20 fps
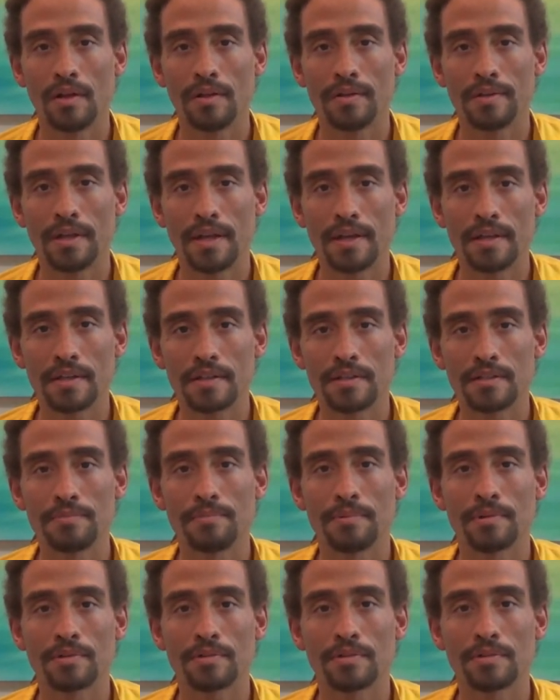take his
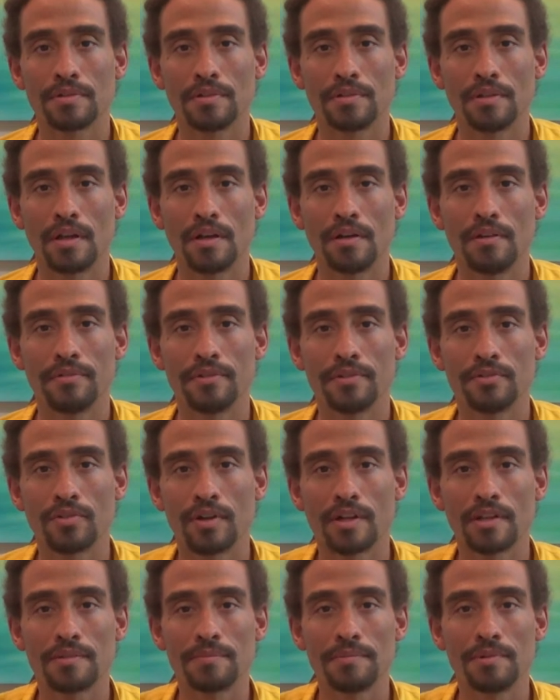personal love and
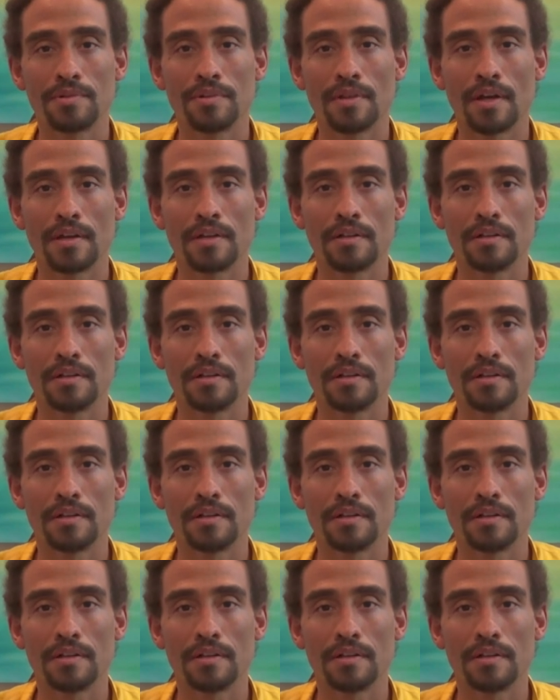transmute that